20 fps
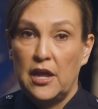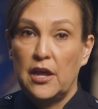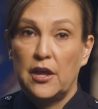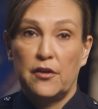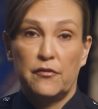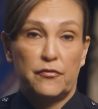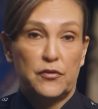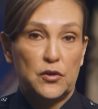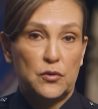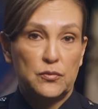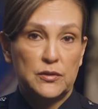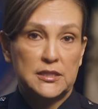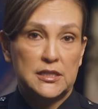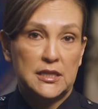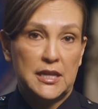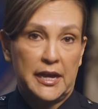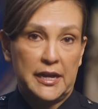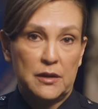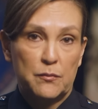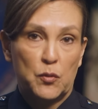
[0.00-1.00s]
If you would
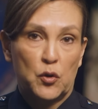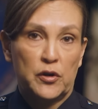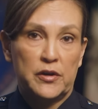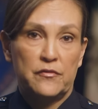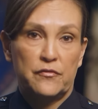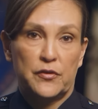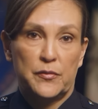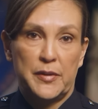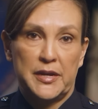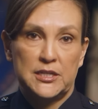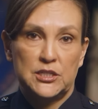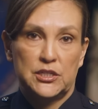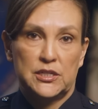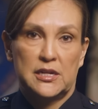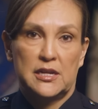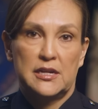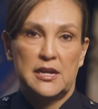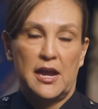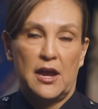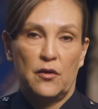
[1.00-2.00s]
like more information
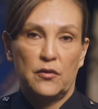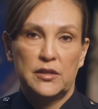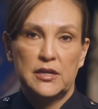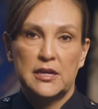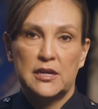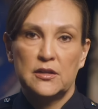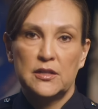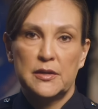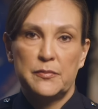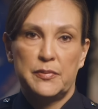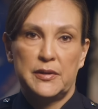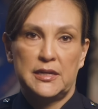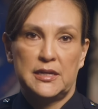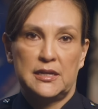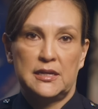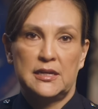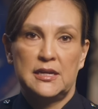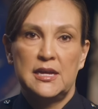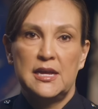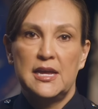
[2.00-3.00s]
on how the
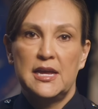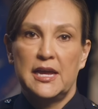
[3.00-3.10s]
LAPD